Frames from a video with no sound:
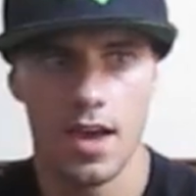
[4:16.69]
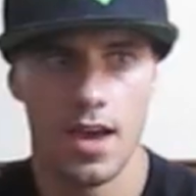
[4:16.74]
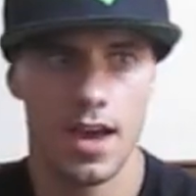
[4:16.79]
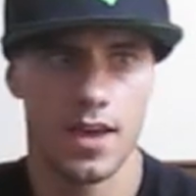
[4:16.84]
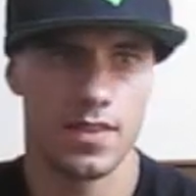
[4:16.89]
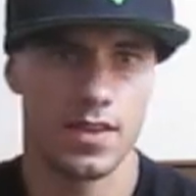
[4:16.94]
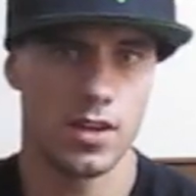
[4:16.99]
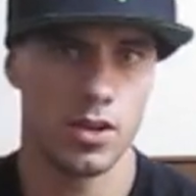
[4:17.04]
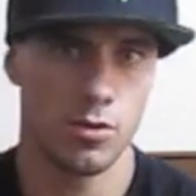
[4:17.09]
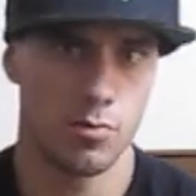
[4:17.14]

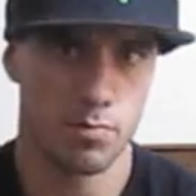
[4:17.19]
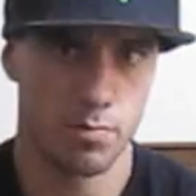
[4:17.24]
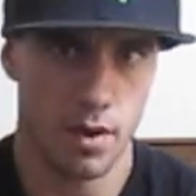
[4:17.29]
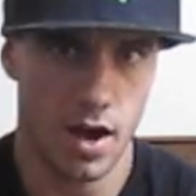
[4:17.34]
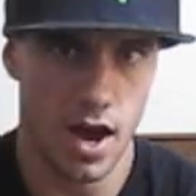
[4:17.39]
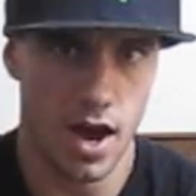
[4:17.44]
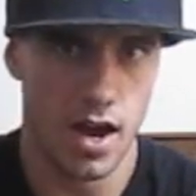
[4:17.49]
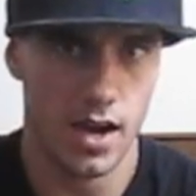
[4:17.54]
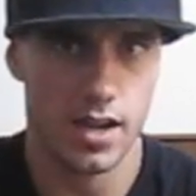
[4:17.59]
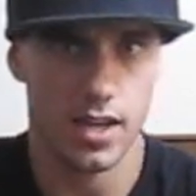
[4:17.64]
and then you
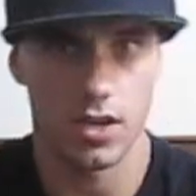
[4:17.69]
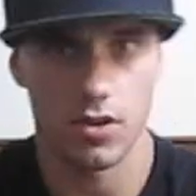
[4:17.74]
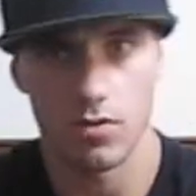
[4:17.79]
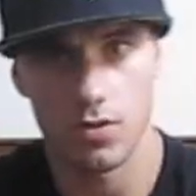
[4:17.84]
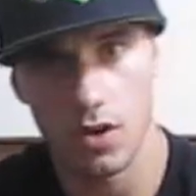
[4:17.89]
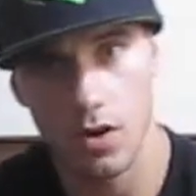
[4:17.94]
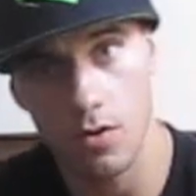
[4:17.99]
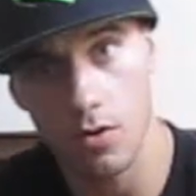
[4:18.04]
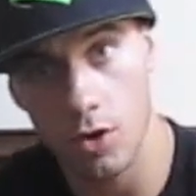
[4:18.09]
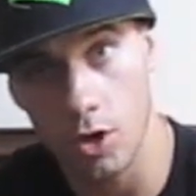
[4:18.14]
balk and you
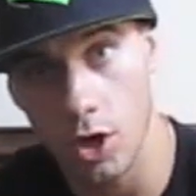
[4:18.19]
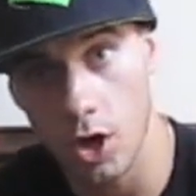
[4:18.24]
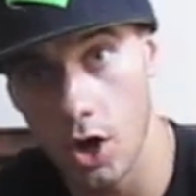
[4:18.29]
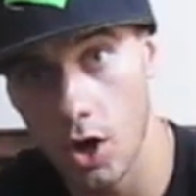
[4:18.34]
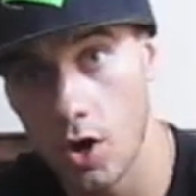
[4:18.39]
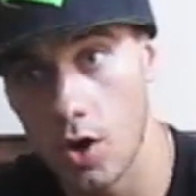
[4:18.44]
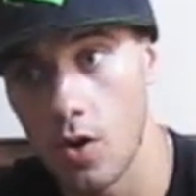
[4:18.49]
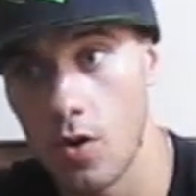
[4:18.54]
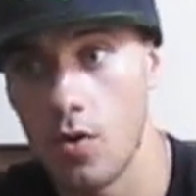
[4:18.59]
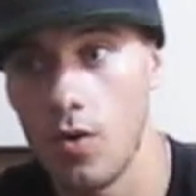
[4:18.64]
don't
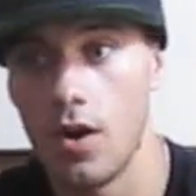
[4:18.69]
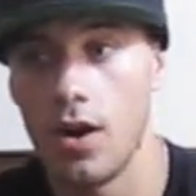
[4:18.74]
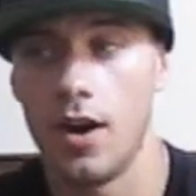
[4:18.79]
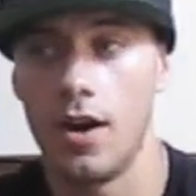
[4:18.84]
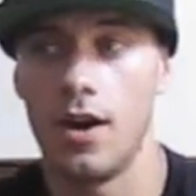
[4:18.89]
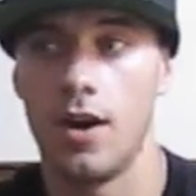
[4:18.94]
go.